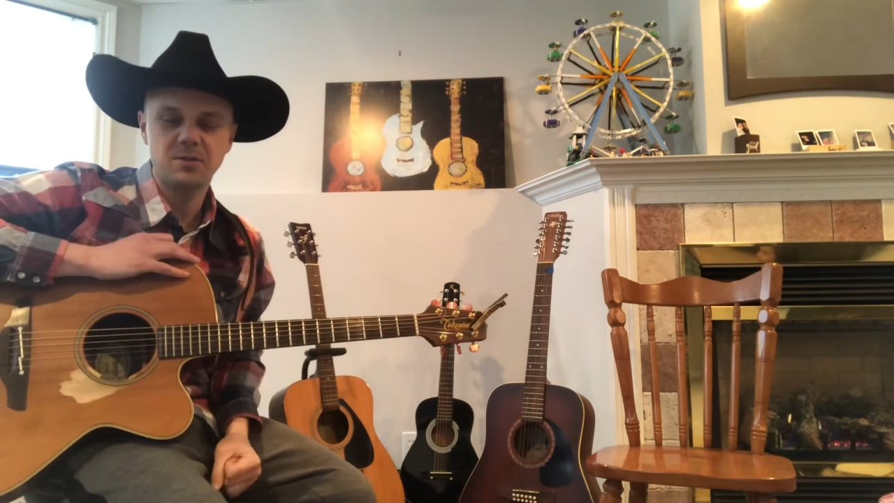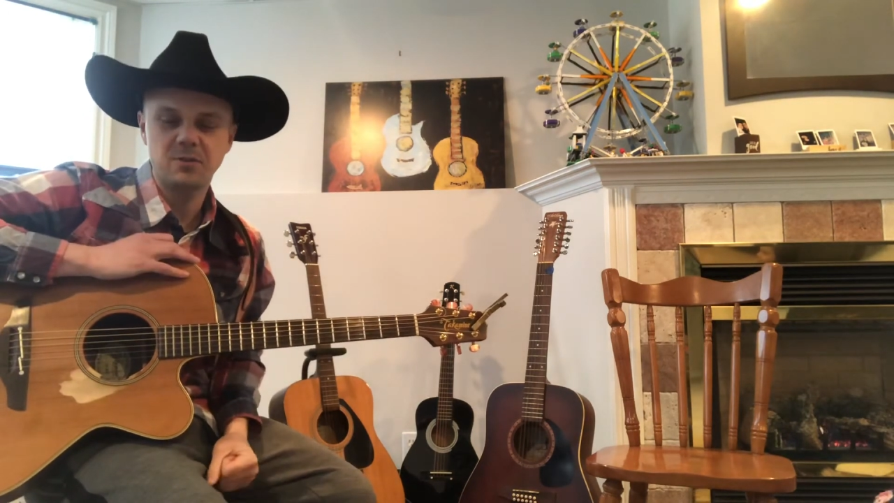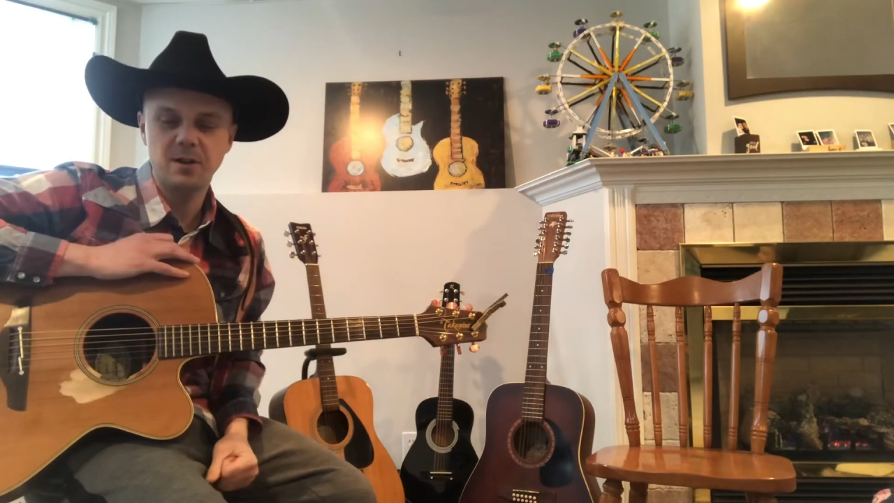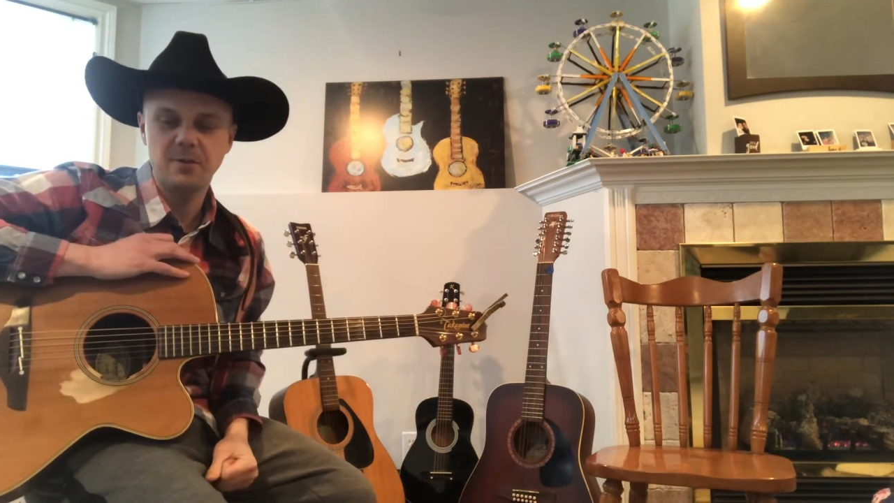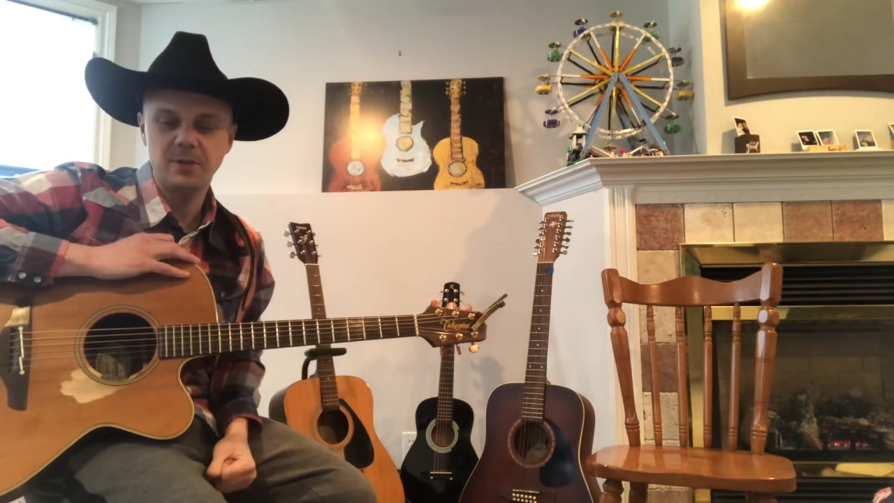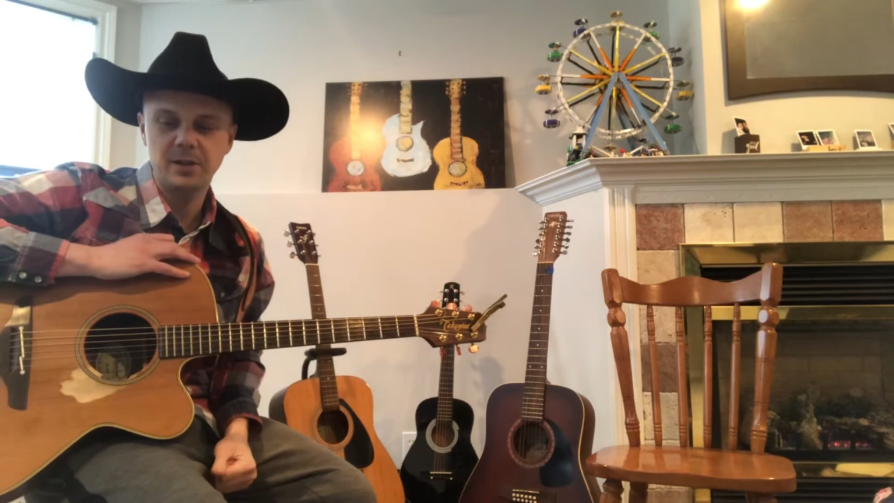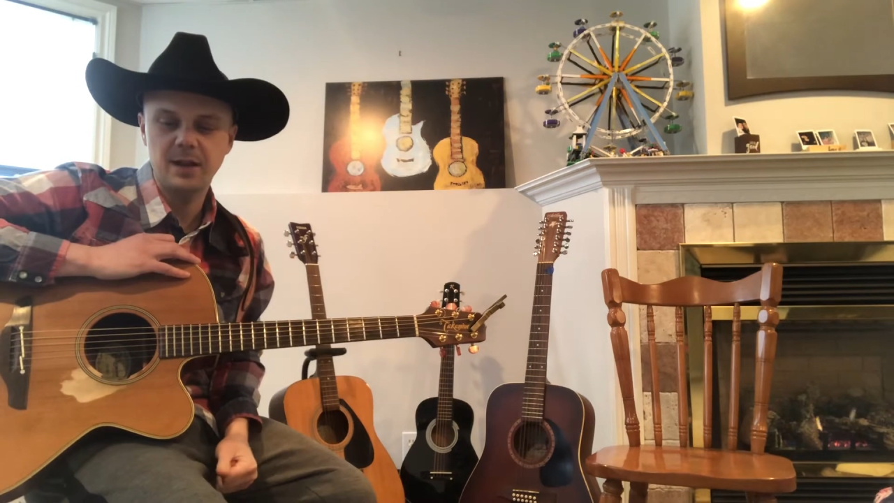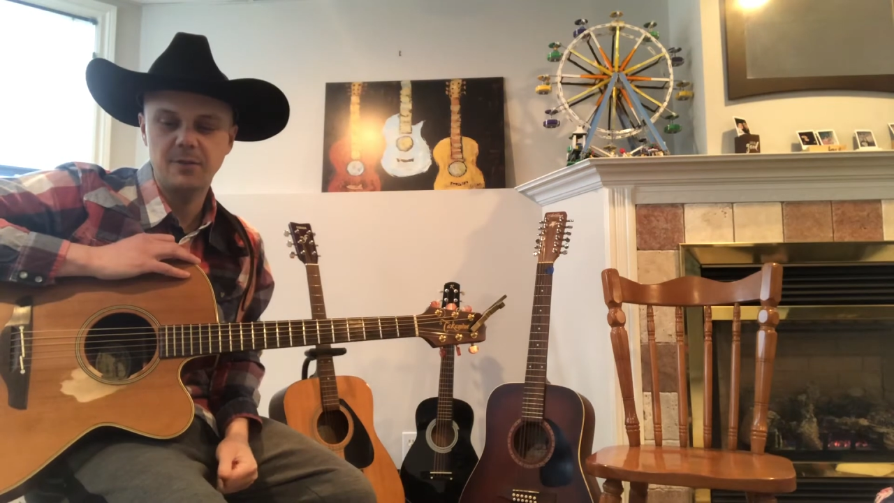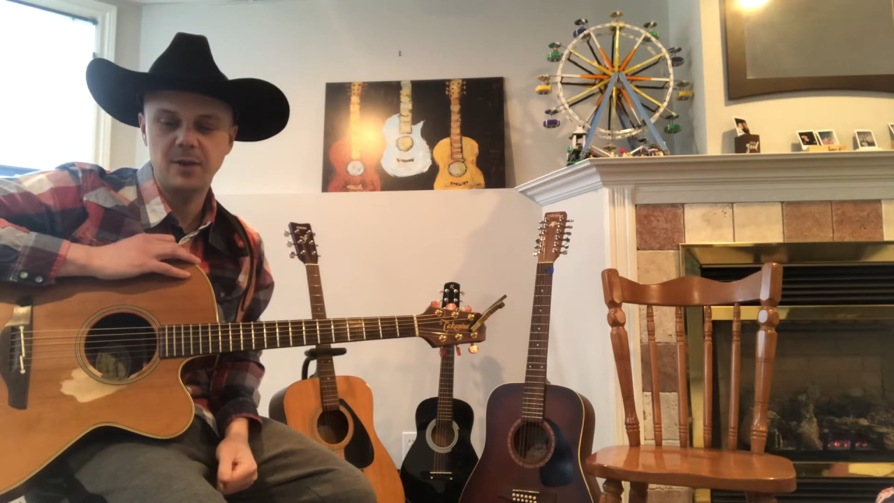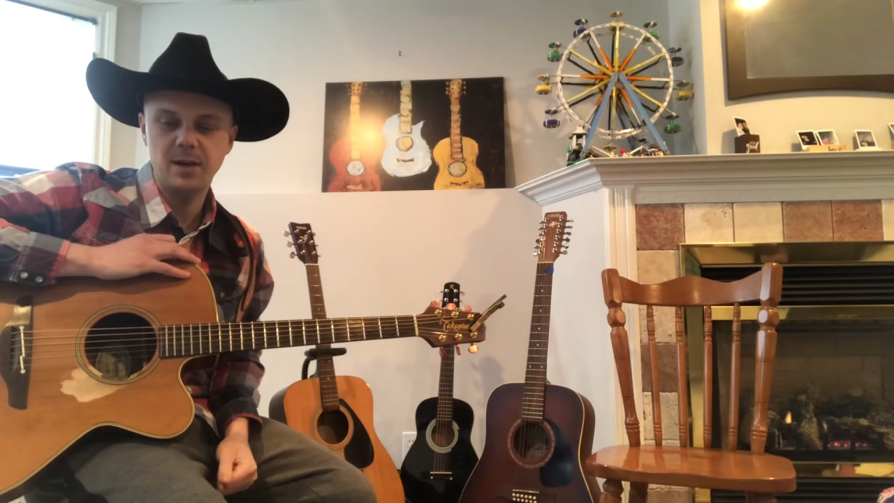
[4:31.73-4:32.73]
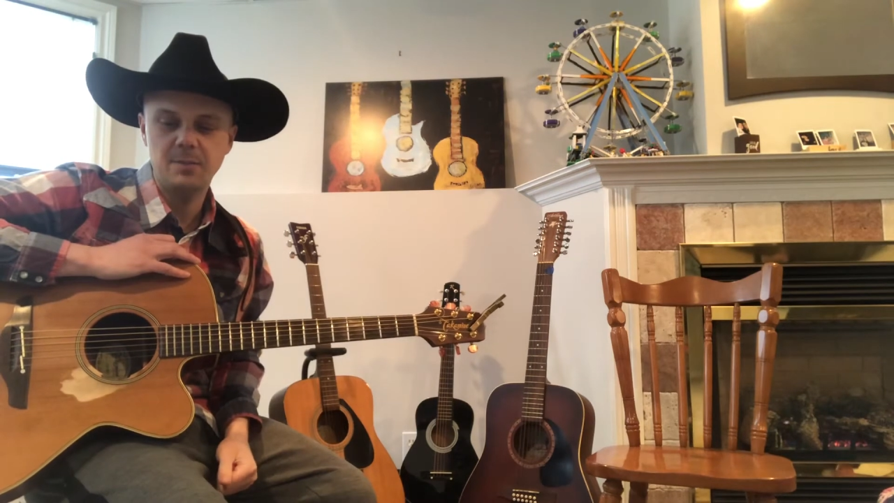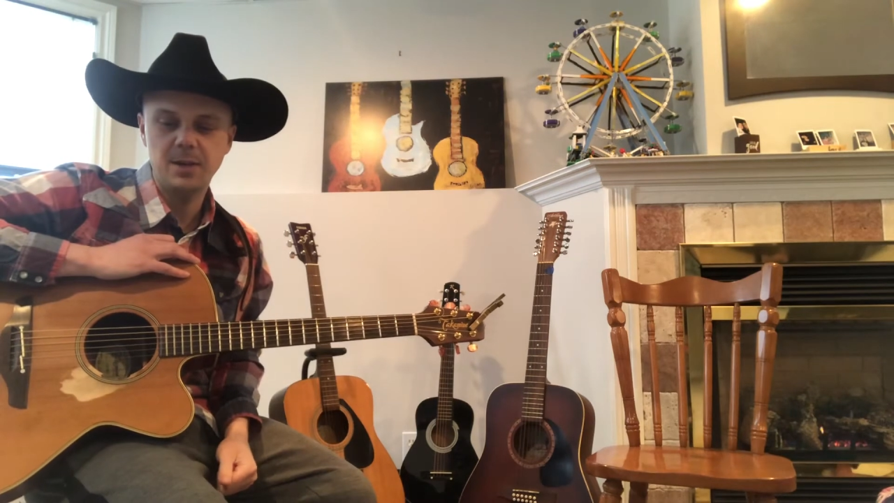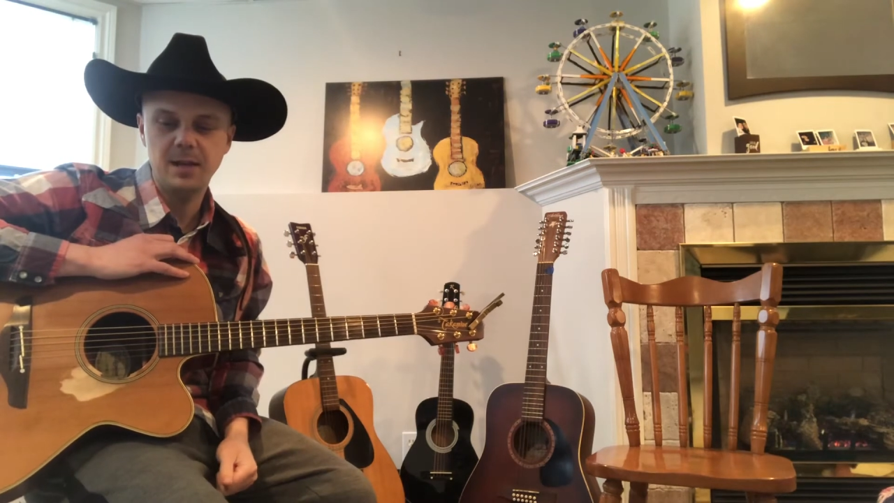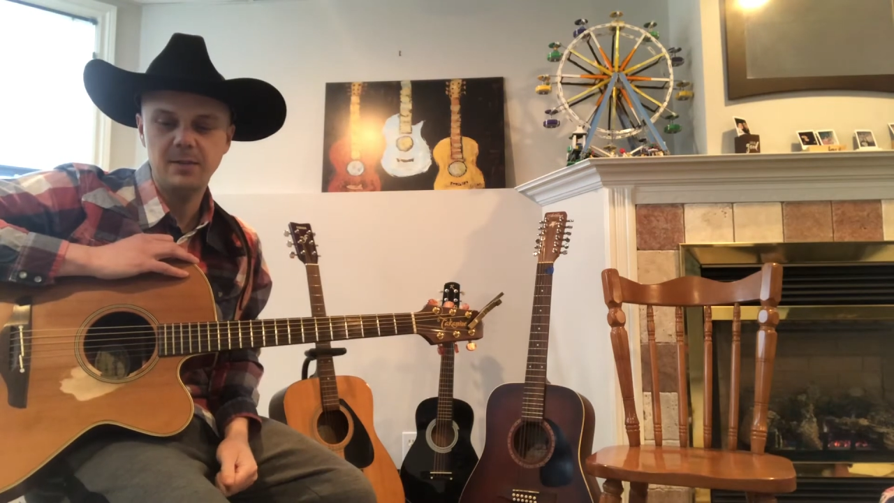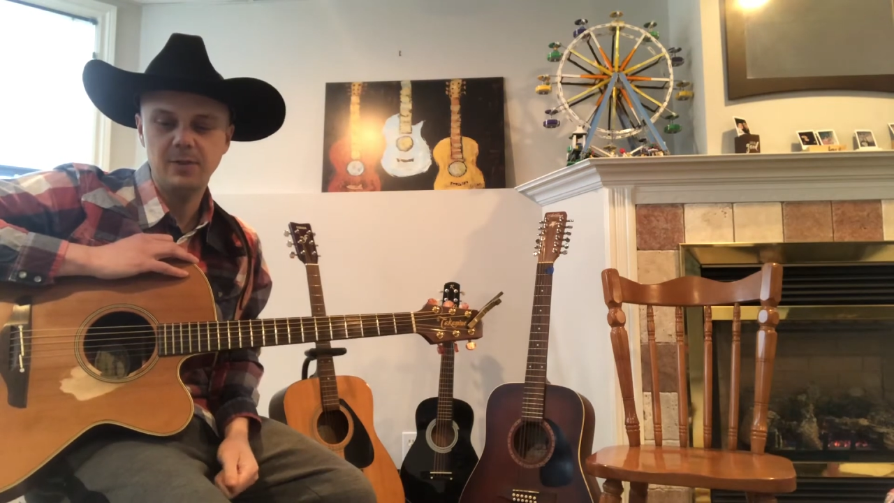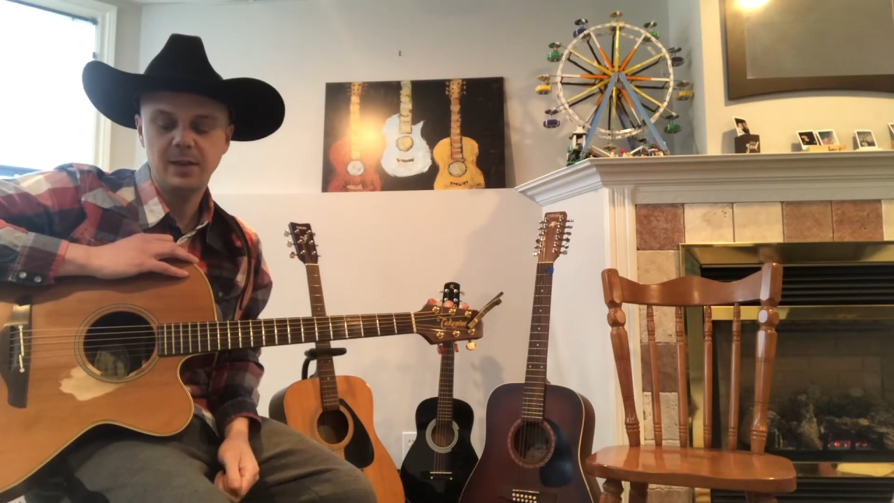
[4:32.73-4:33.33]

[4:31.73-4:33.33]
Forever and Ever, Amen.